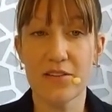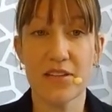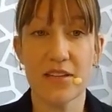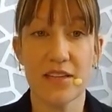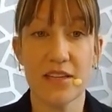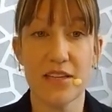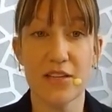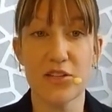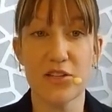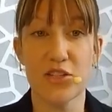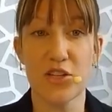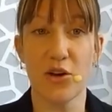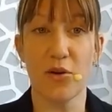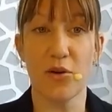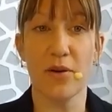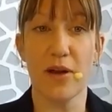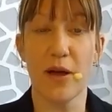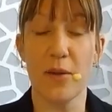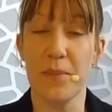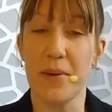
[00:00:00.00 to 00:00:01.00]
he's
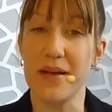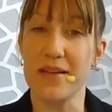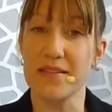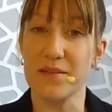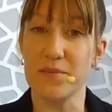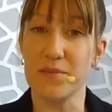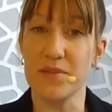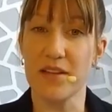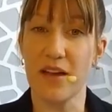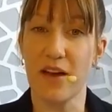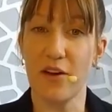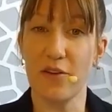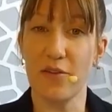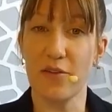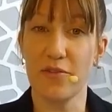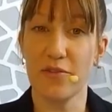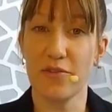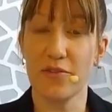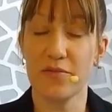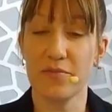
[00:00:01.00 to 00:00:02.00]
showing up as
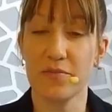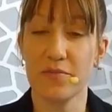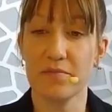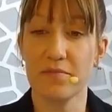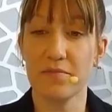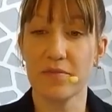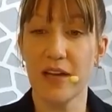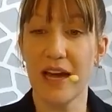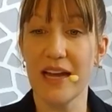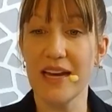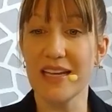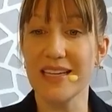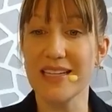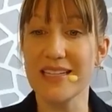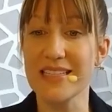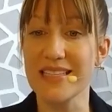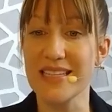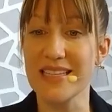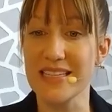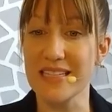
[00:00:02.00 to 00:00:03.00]
himself kind of
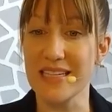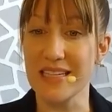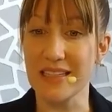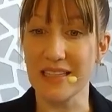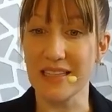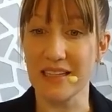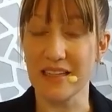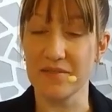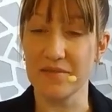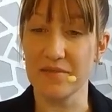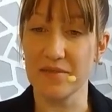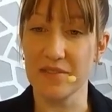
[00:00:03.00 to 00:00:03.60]
consistently.